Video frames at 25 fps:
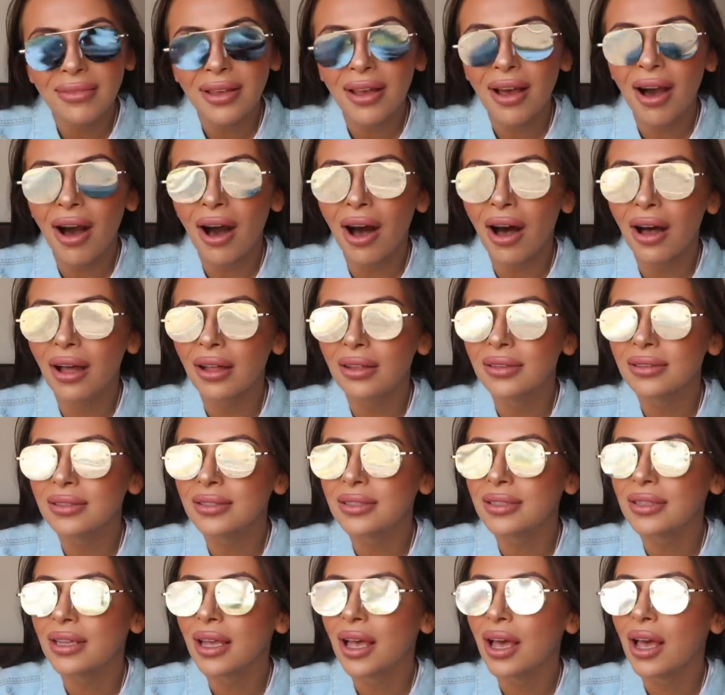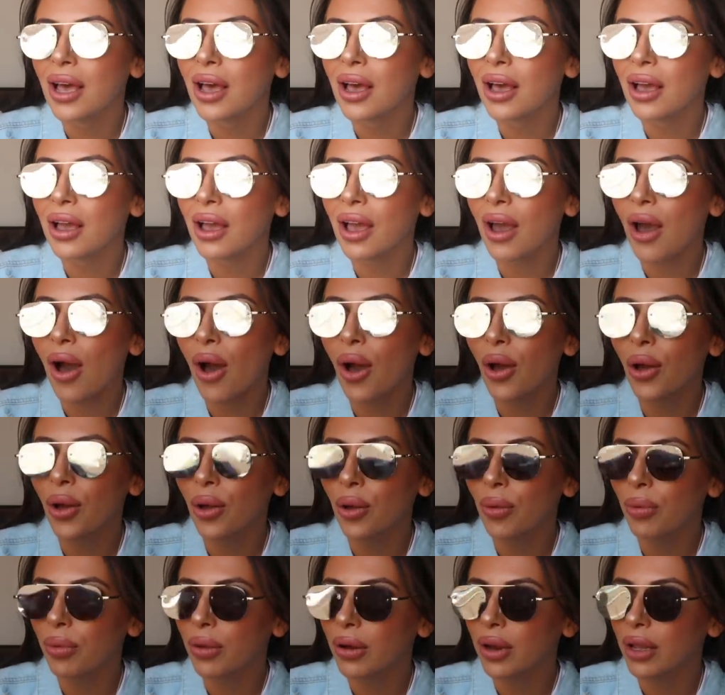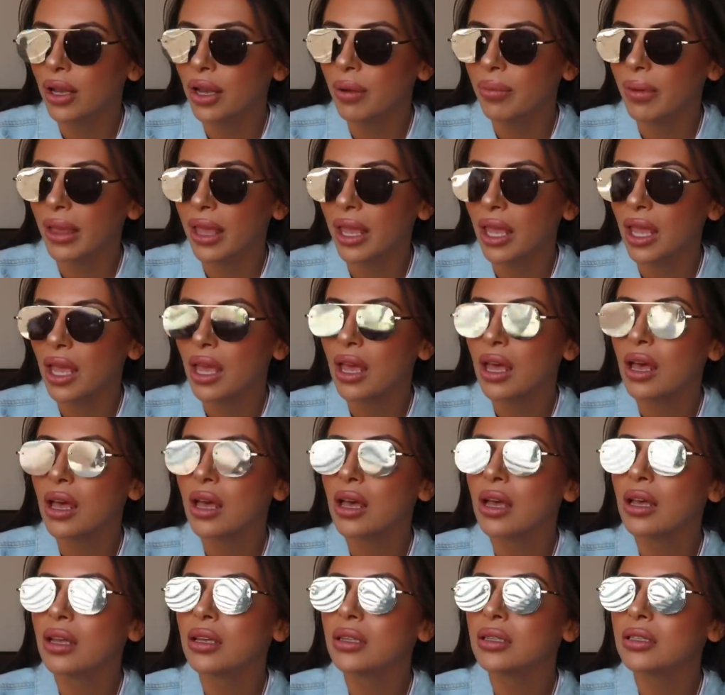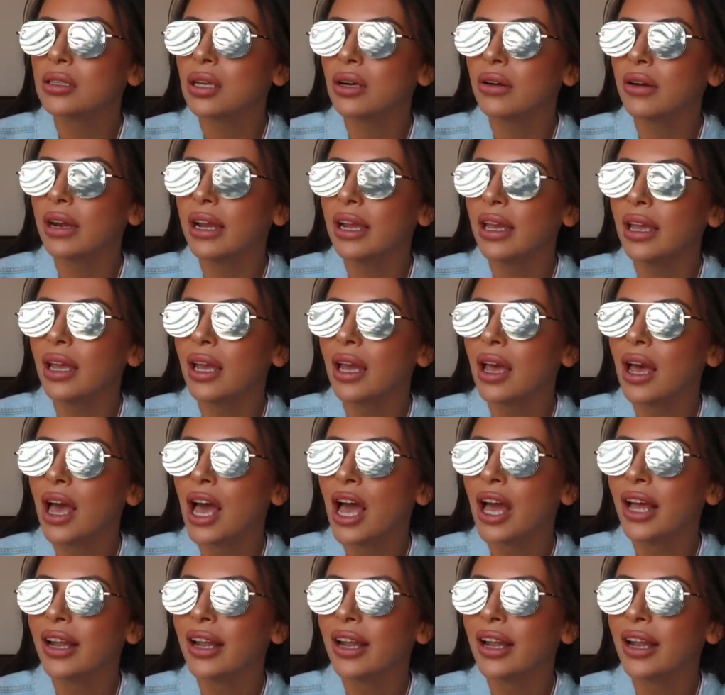Can't cope. Look at me. Sorry.